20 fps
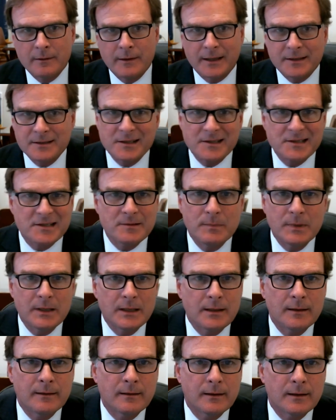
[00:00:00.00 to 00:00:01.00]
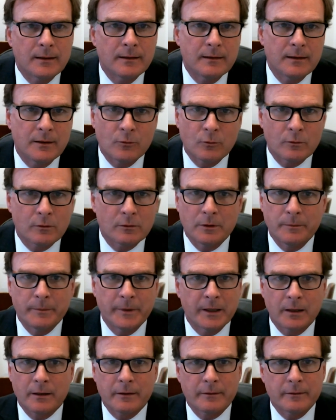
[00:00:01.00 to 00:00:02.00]
That doesn't mean that in rural
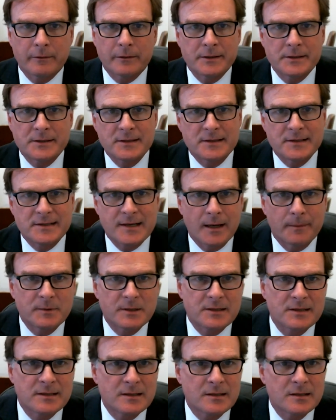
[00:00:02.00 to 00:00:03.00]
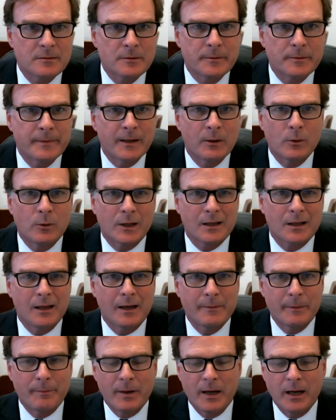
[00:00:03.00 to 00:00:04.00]
America there isn't skepticism about what
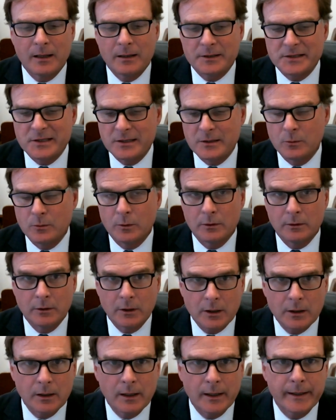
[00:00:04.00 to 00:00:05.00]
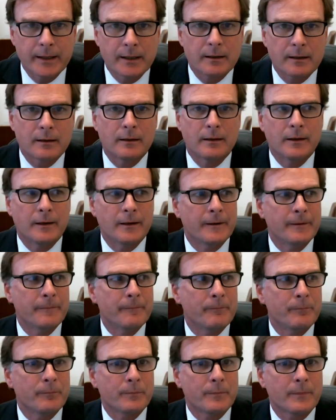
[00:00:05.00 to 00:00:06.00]
climate policy will look like.
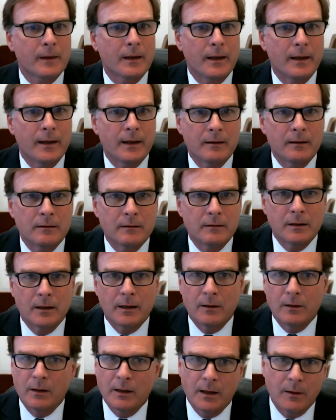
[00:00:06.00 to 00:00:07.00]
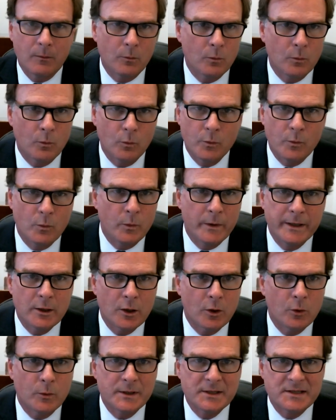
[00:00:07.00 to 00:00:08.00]
And we
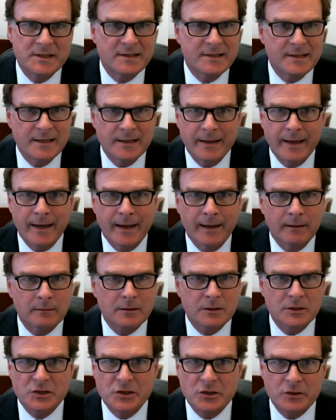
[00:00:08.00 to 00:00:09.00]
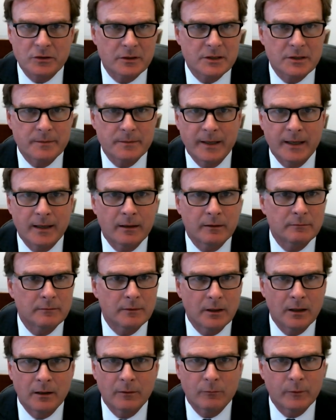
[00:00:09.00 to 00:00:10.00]
know we see that, concerns about
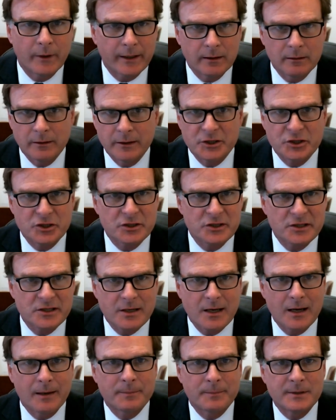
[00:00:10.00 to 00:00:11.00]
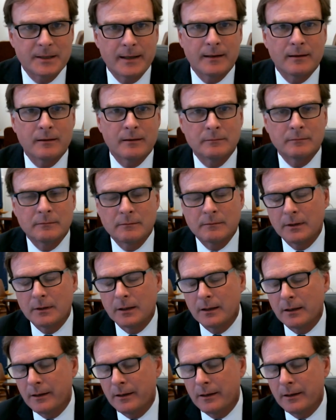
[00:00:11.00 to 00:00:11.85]
regulations, top-down